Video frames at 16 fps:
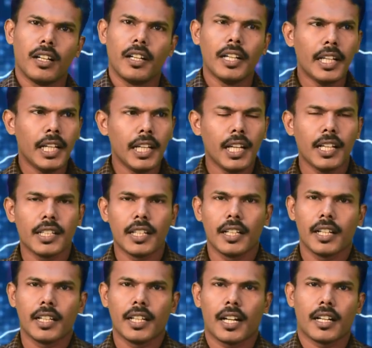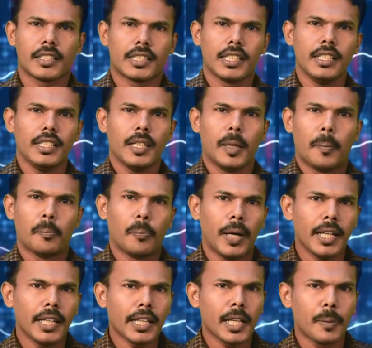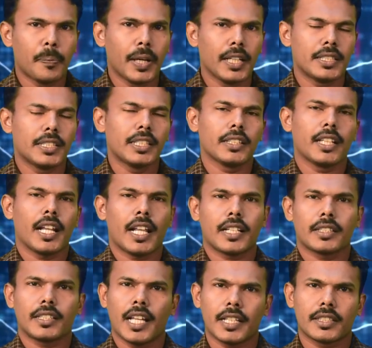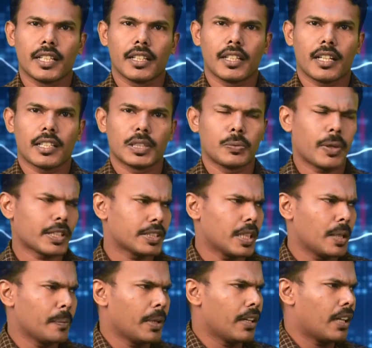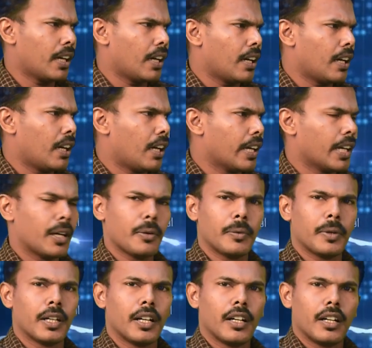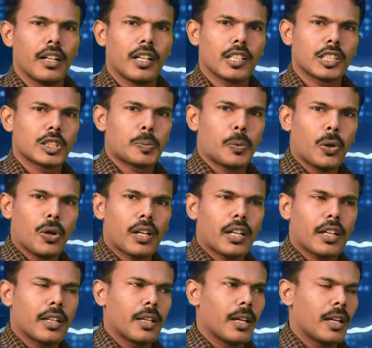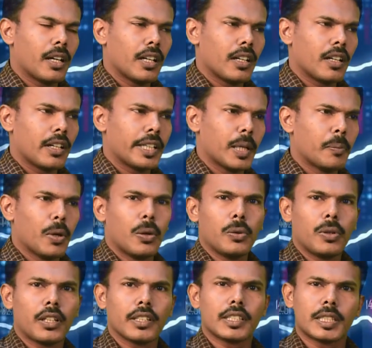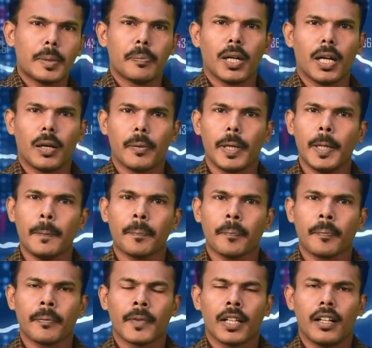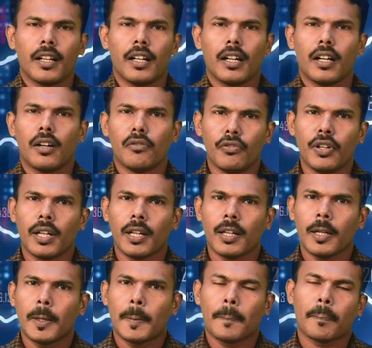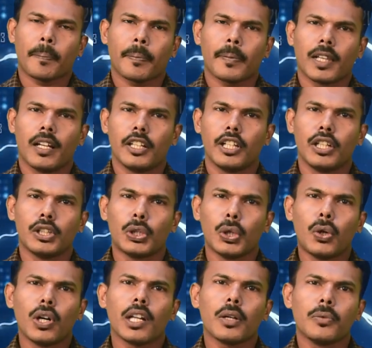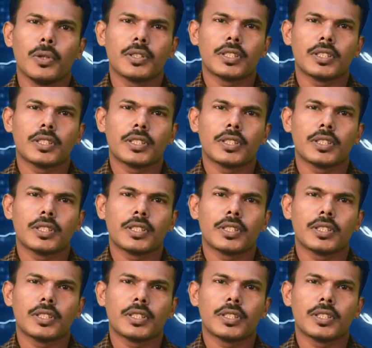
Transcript: legal tender currency by replacing the national currency. For example, I have spoke about Zimbabwe, where dollar